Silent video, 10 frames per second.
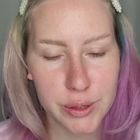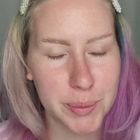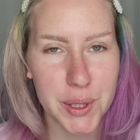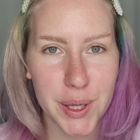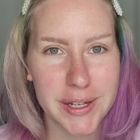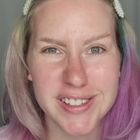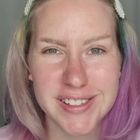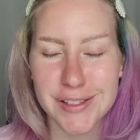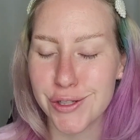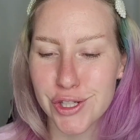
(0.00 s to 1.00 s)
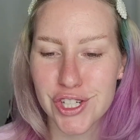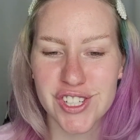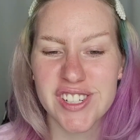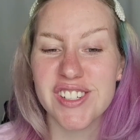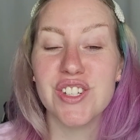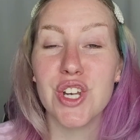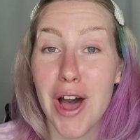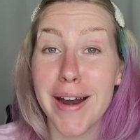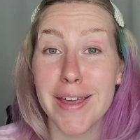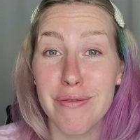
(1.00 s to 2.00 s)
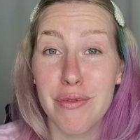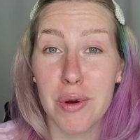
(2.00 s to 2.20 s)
because this just is not it for